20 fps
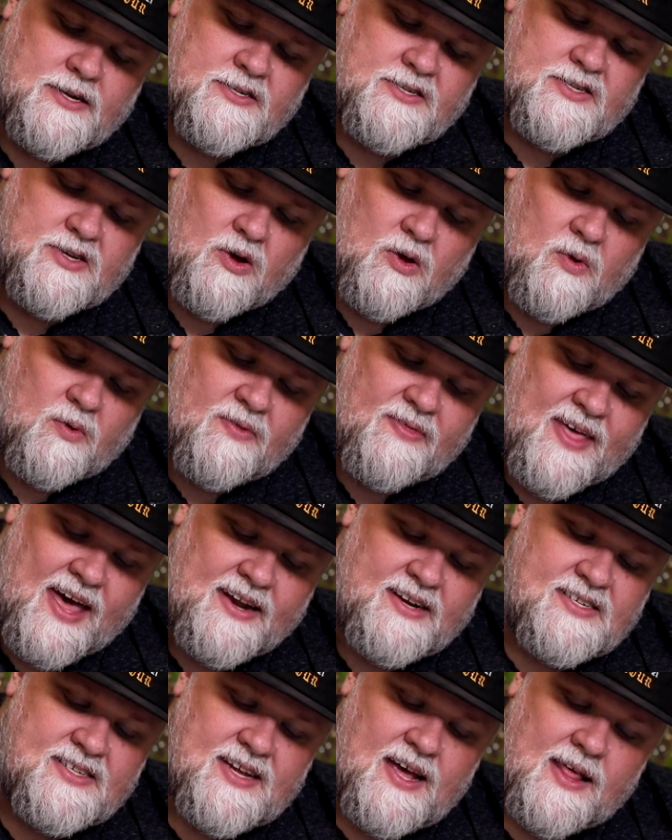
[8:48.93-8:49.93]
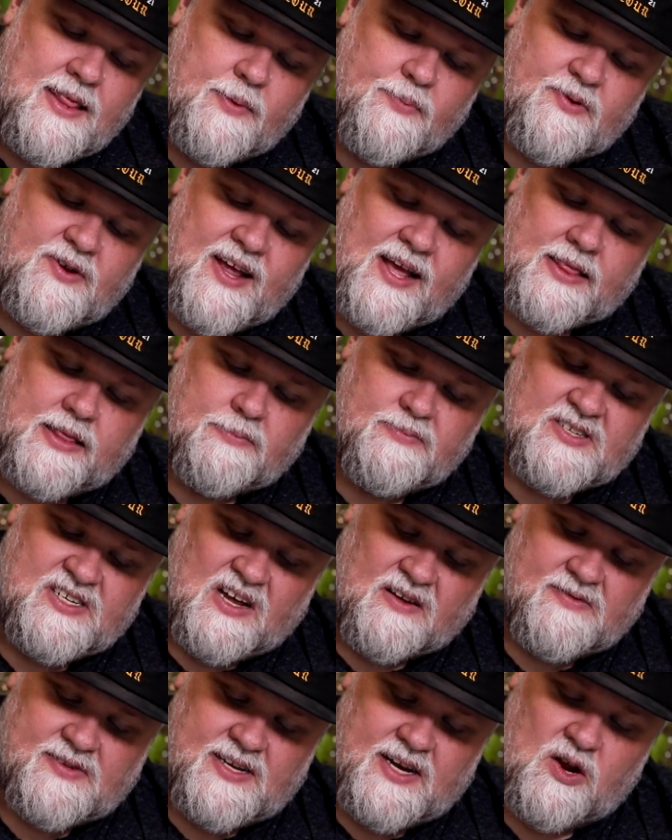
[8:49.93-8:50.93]
So that is how they protect
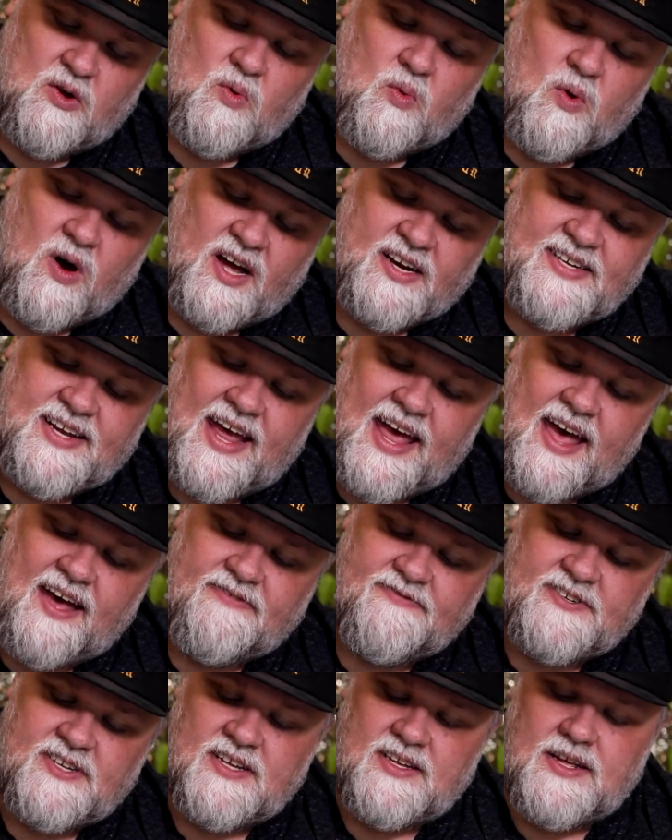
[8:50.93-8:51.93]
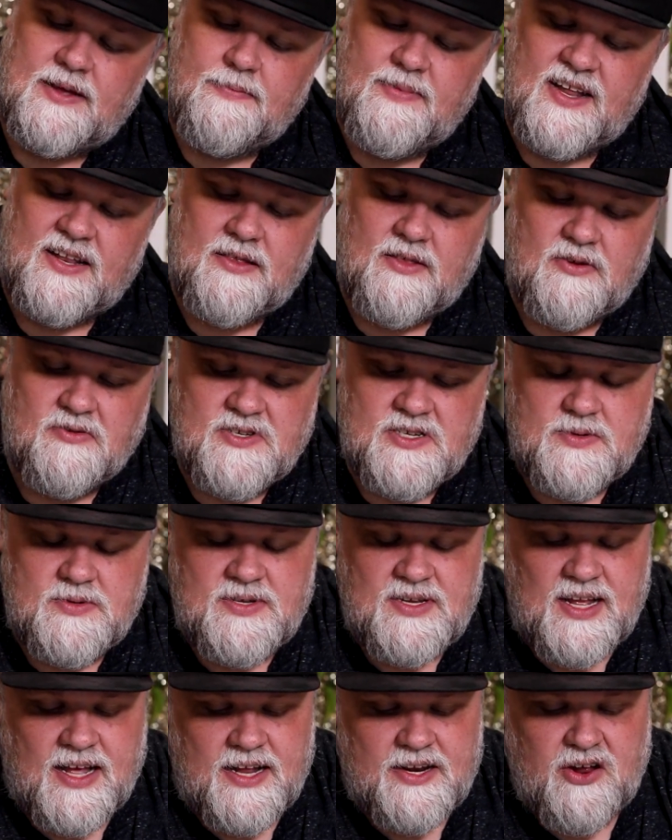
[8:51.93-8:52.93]
themselves. They don't want to have to emit those
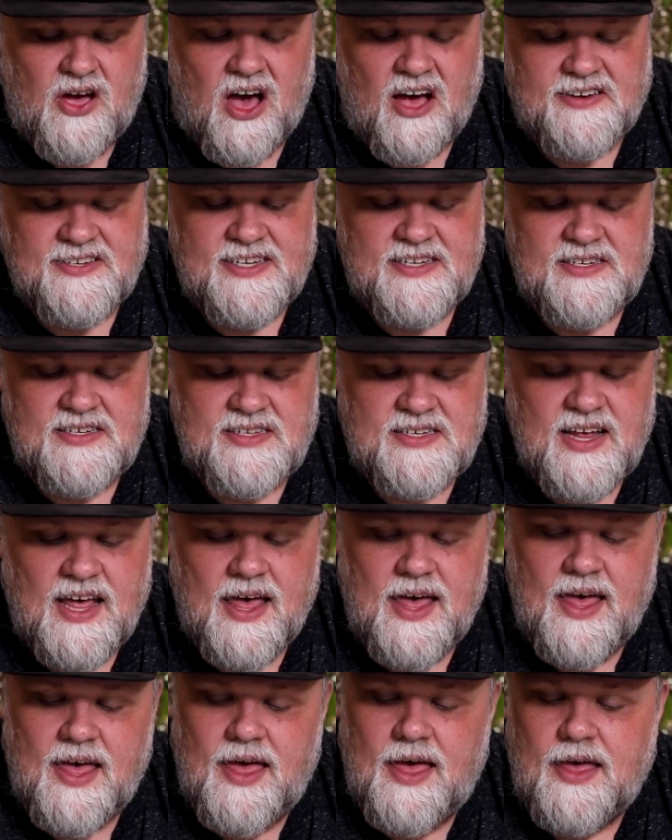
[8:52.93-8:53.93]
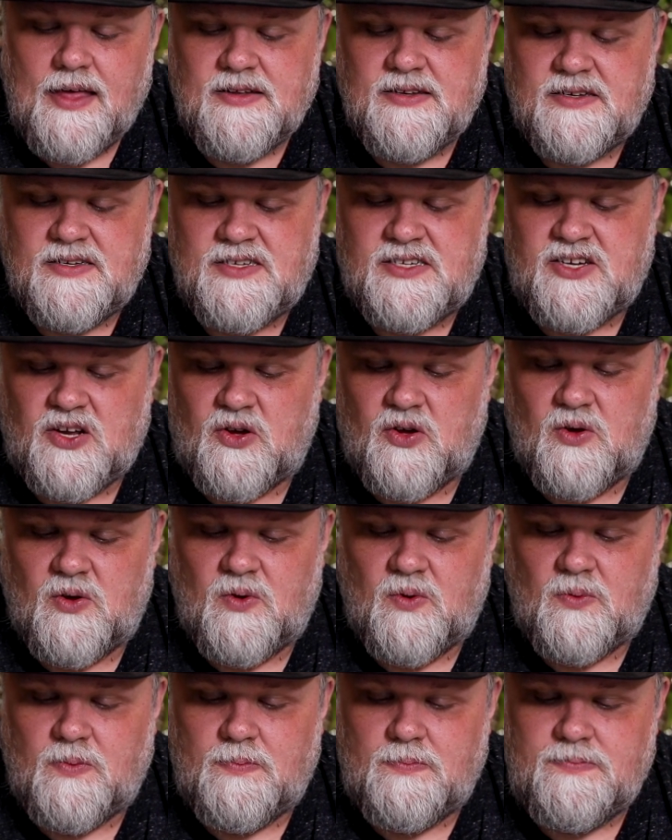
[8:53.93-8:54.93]
toxins.
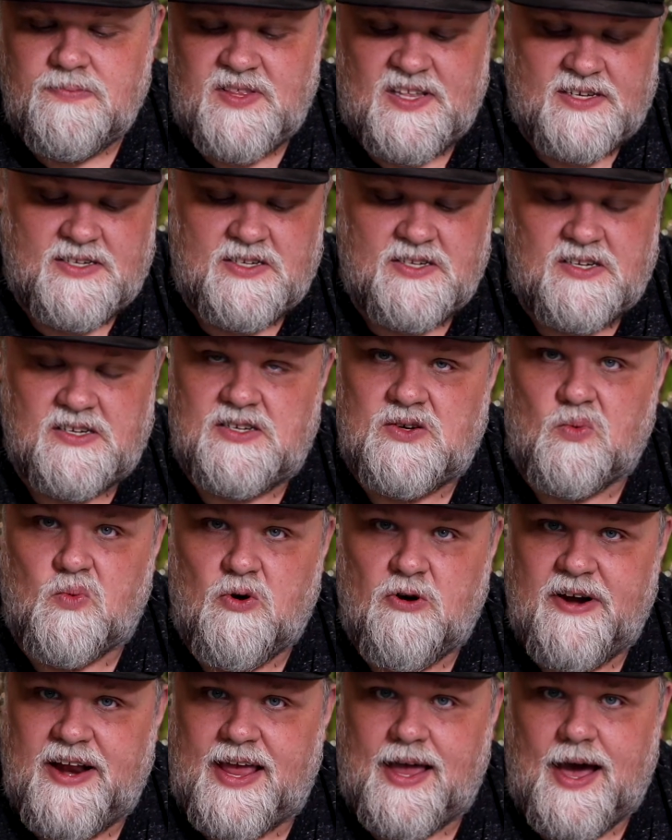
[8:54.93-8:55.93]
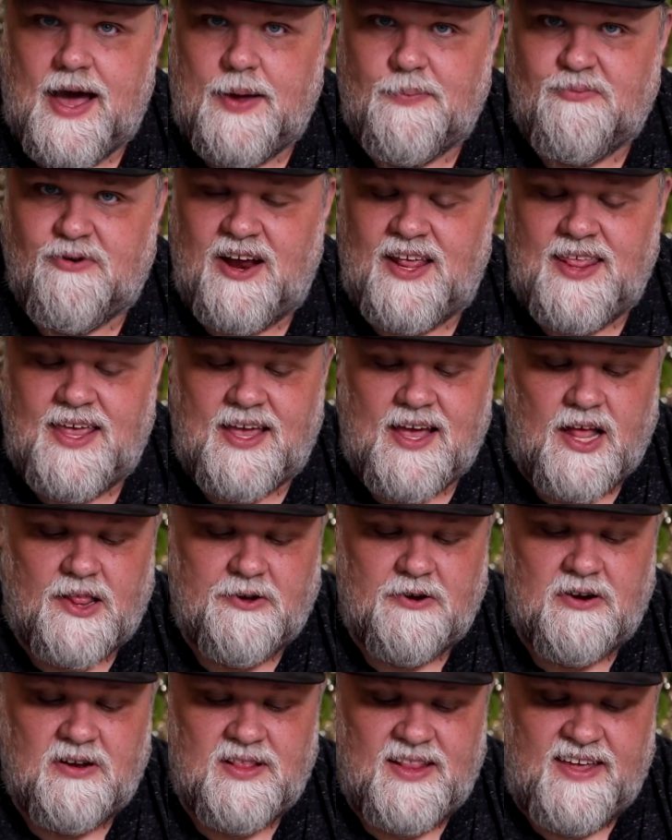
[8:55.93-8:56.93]
So this is just a warning. I'm brightly
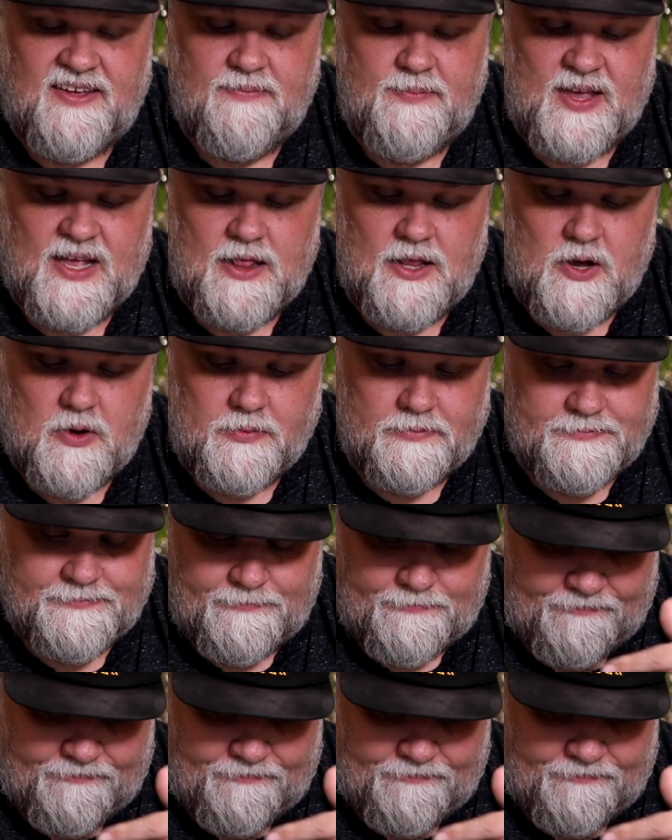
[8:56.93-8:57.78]
colored, leave me alone.